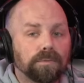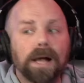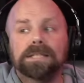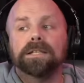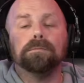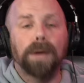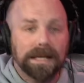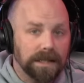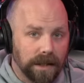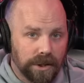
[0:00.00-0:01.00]
wrestling
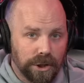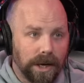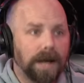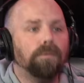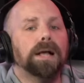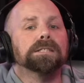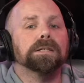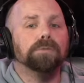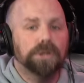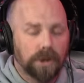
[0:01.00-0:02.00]
Becky Lynch and
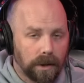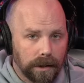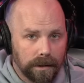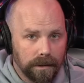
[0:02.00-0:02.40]
wrestling with Charlotte